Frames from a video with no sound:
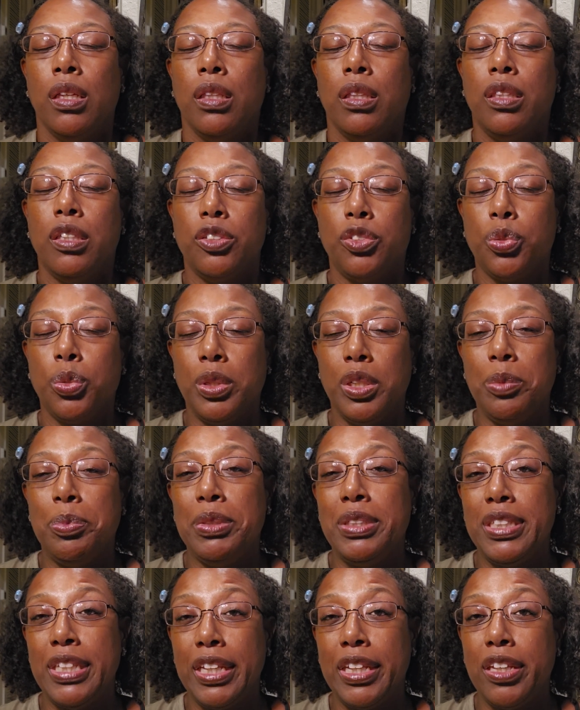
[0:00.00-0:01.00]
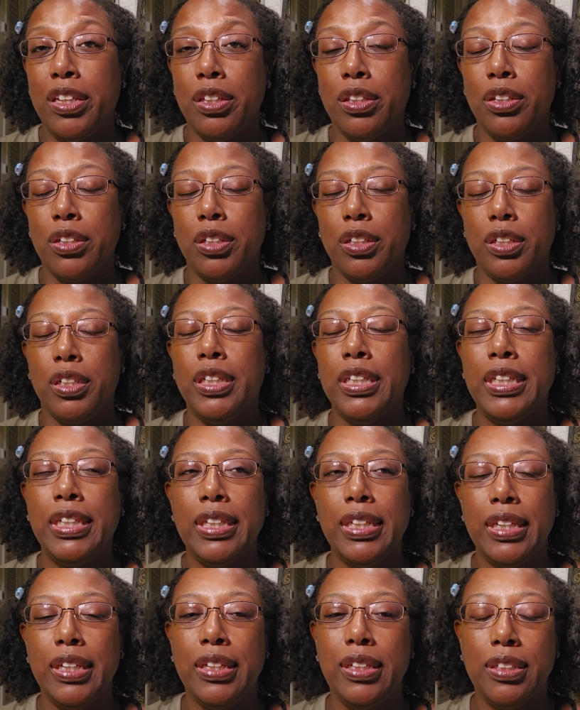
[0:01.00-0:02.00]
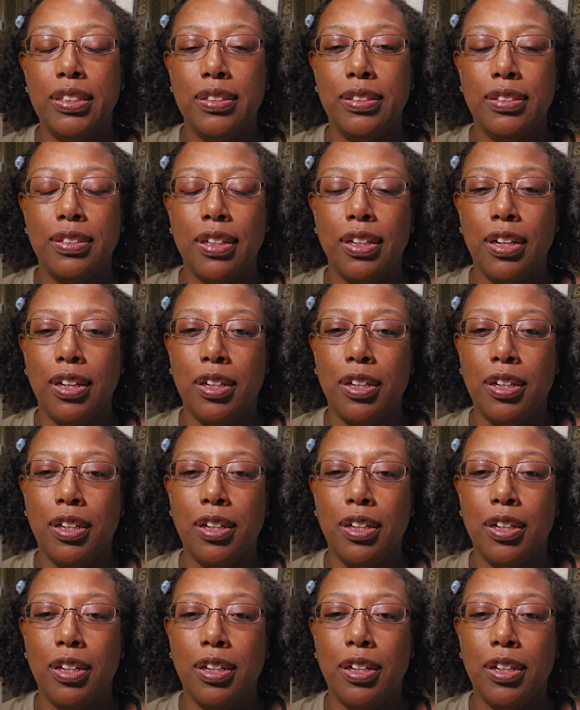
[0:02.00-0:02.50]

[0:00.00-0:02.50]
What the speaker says: This one in particular is